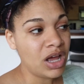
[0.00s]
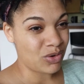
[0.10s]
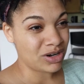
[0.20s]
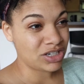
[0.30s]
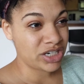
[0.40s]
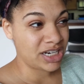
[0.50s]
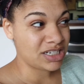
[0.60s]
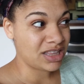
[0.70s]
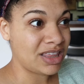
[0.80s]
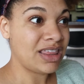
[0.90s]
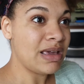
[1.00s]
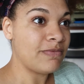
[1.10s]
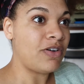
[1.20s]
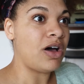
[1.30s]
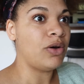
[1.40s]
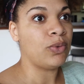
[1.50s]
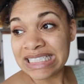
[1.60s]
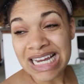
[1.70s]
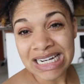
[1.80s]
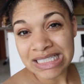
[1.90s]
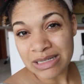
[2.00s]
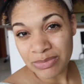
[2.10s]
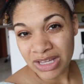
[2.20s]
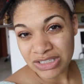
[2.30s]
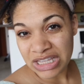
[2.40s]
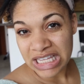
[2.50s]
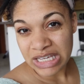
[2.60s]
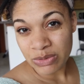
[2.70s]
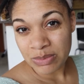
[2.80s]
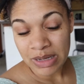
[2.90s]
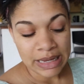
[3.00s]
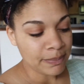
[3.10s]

I want to change theme font. It's not as simple as you think it would be,